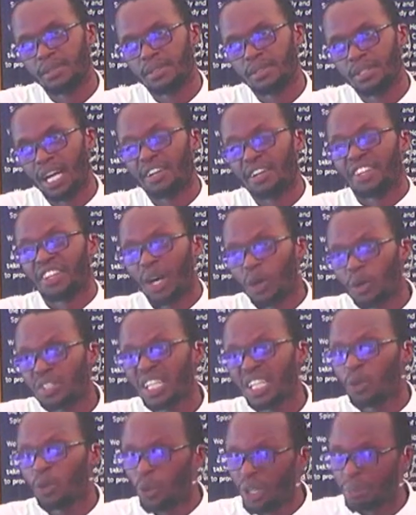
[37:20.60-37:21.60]

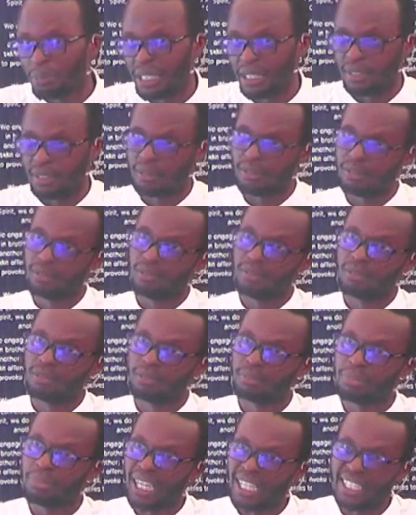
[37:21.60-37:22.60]
1,000 women
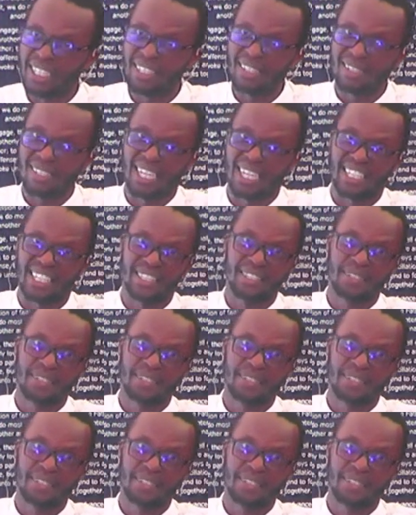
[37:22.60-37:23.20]
by his side.